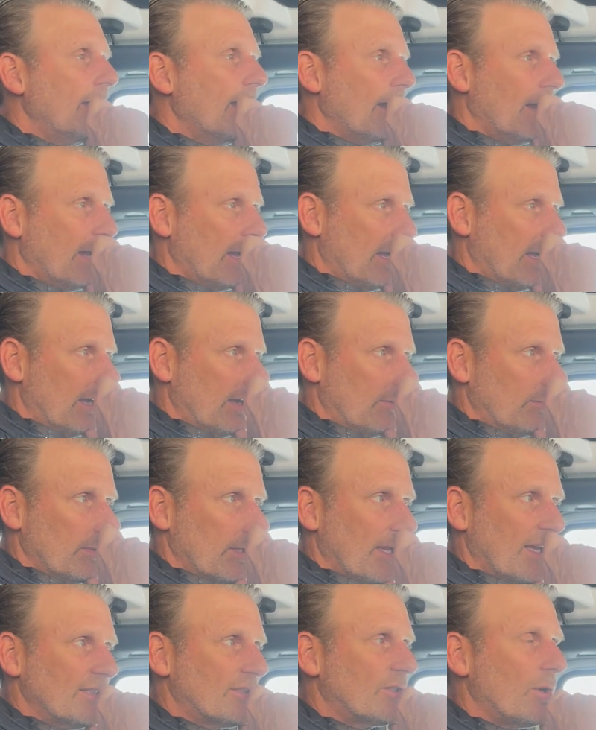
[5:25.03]

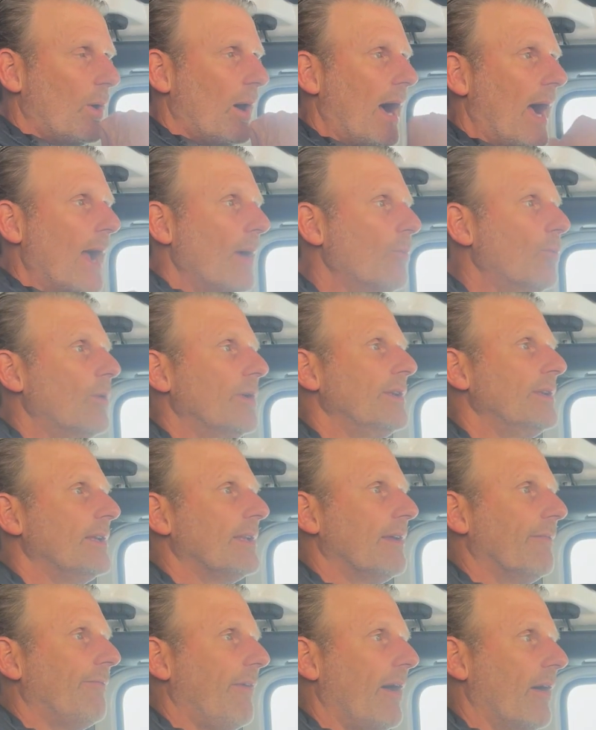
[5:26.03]
And so I
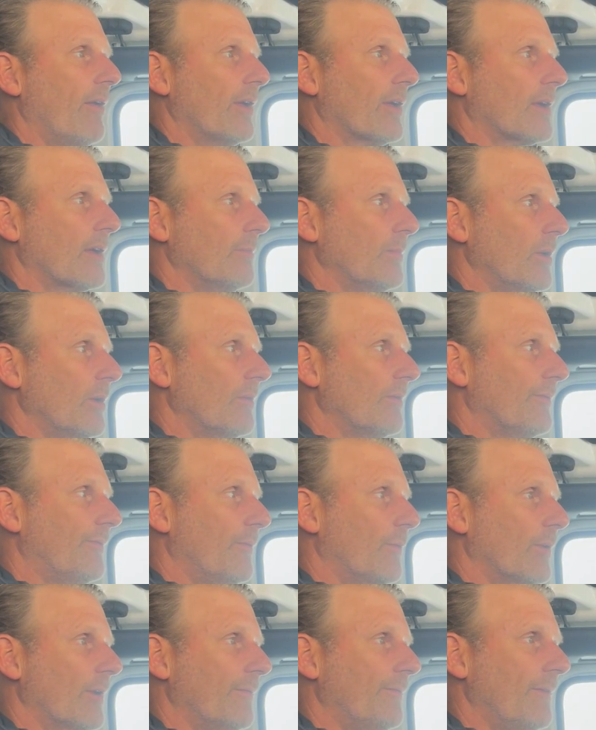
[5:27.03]
wouldn't, if I were to commute
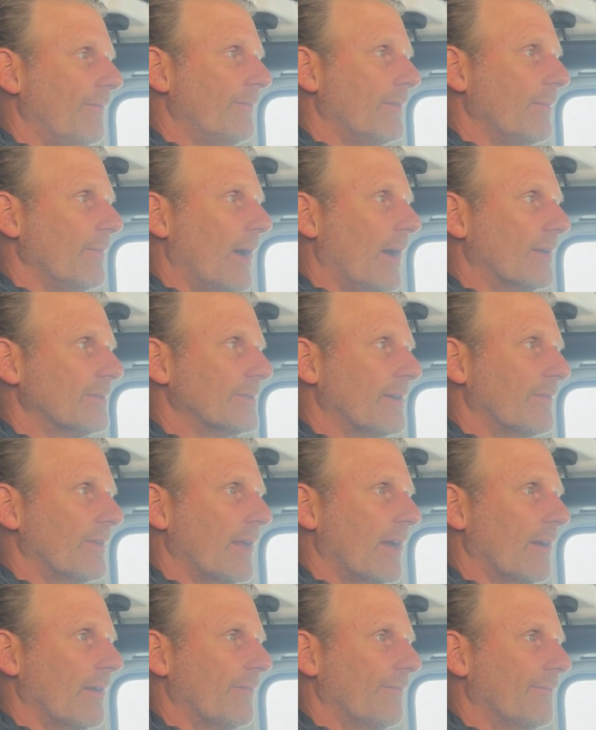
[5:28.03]
40, 50 miles every
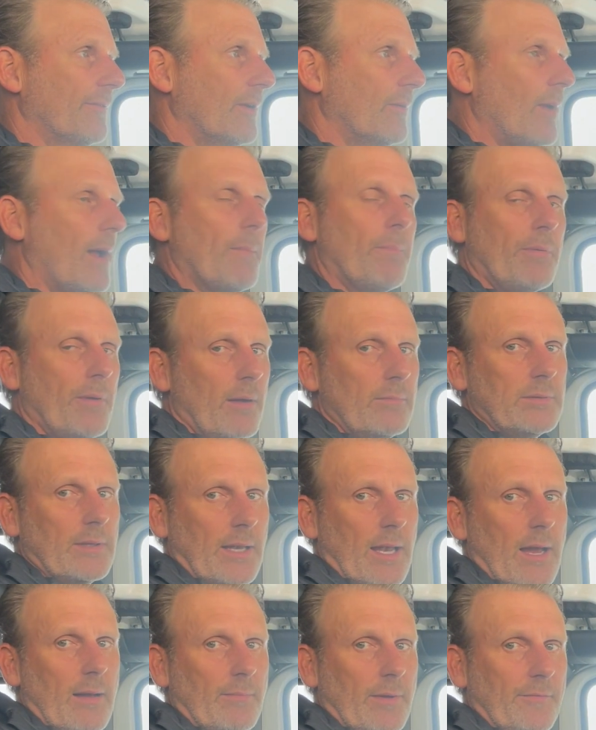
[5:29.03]
day on a freeway, probably
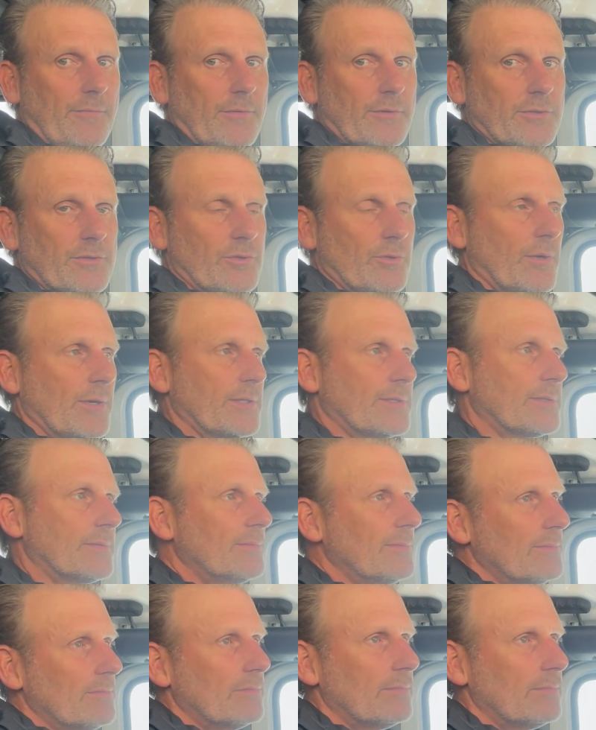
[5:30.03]
not my first choice.